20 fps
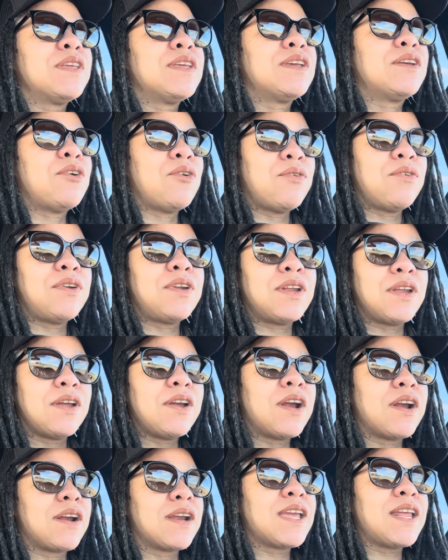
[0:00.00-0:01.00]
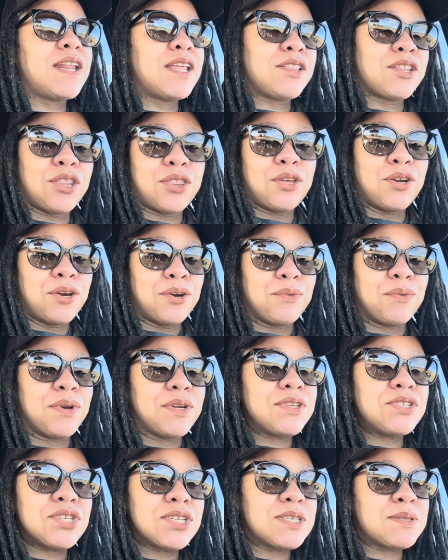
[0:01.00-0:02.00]
getting the third
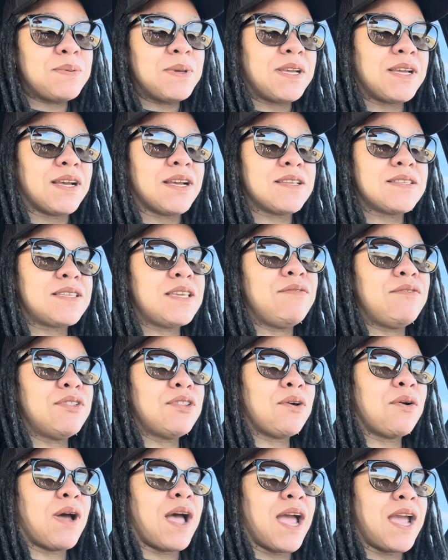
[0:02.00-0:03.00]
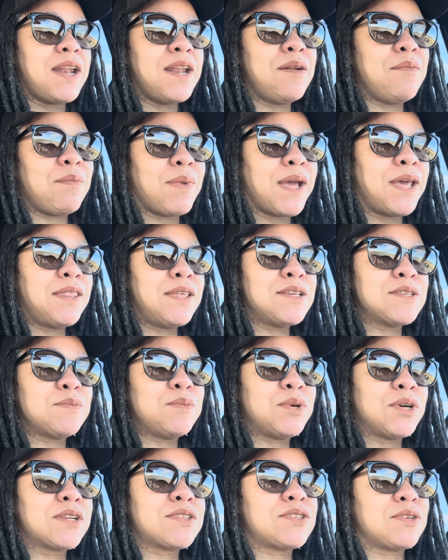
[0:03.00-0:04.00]
one, just because, even though I didn't buy these
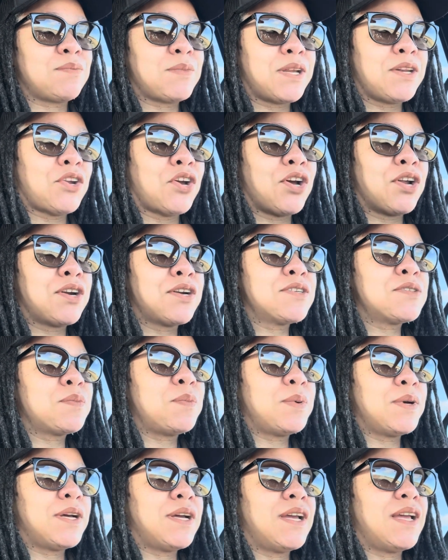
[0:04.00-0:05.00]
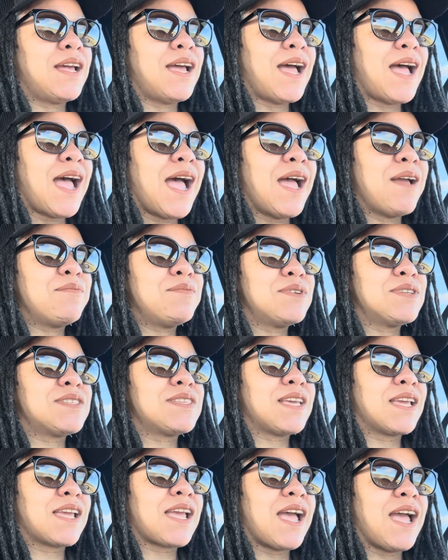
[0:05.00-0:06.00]
books, they're my daughter's, but I'm just
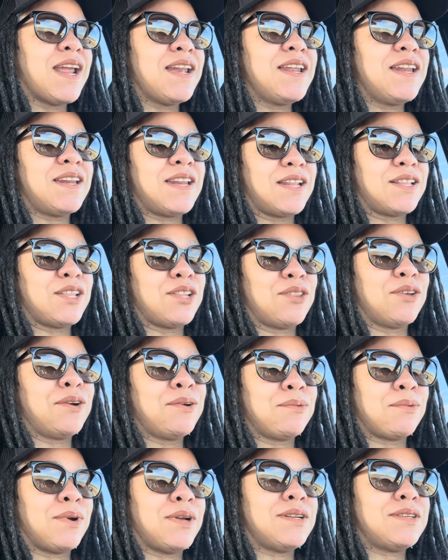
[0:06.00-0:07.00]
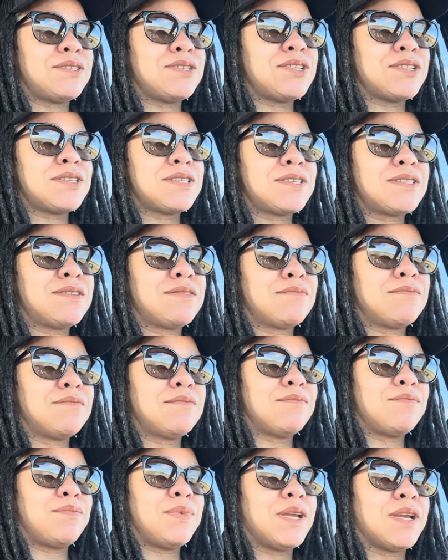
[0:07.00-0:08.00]
like, I need to get the third one just
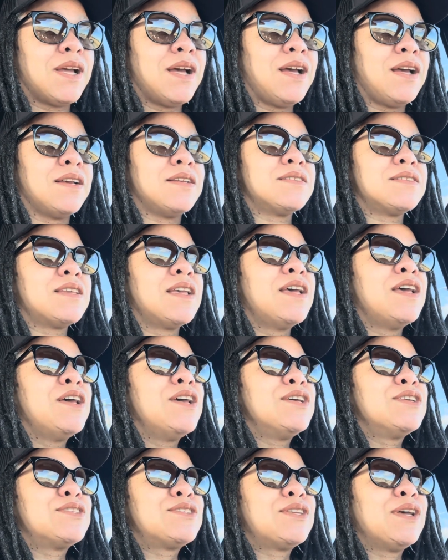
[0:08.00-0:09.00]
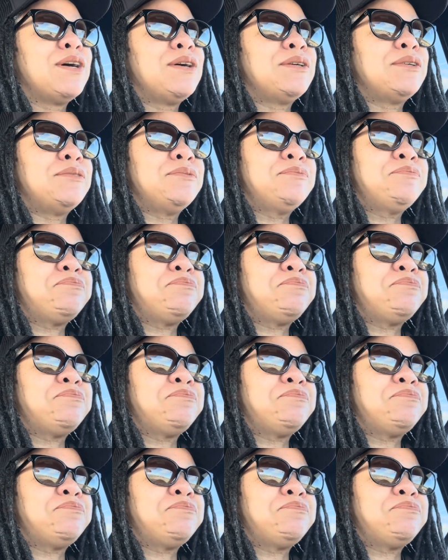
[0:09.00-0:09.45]
because. So